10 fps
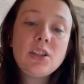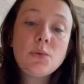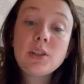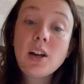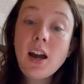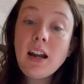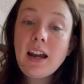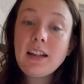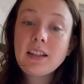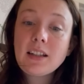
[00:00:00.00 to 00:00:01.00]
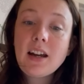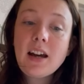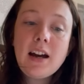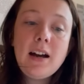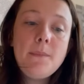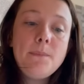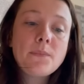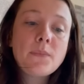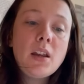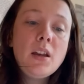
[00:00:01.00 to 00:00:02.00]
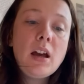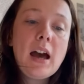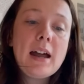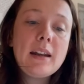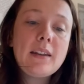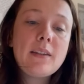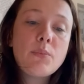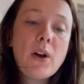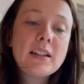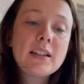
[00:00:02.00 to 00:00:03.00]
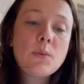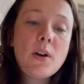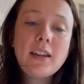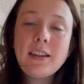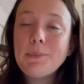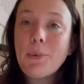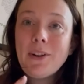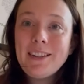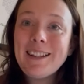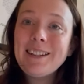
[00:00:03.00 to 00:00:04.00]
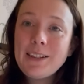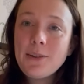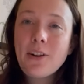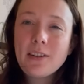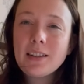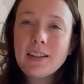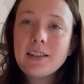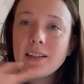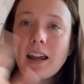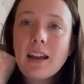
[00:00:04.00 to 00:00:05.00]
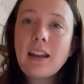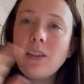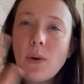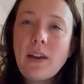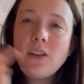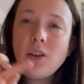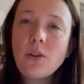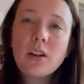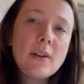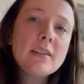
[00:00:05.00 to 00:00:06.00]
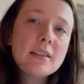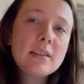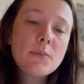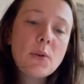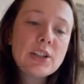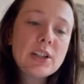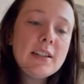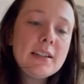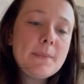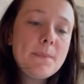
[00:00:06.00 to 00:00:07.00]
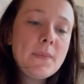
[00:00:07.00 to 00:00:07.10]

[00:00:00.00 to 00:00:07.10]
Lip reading: do you want to highlight? And practice working these points into your answers, like in the way that you're going to answer some questions.